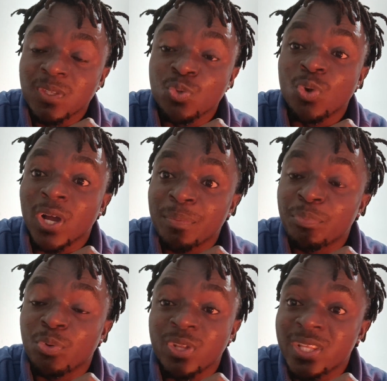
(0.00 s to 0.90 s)
you are
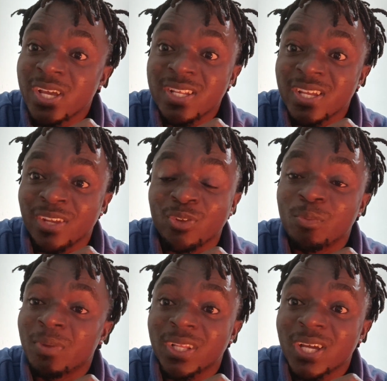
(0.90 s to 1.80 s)
protected no
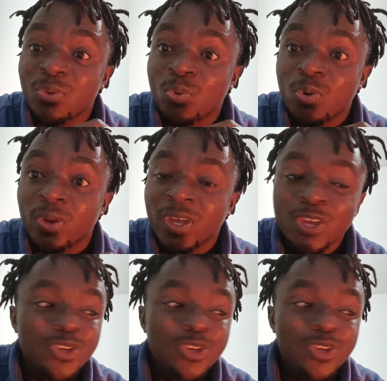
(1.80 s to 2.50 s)
matter what.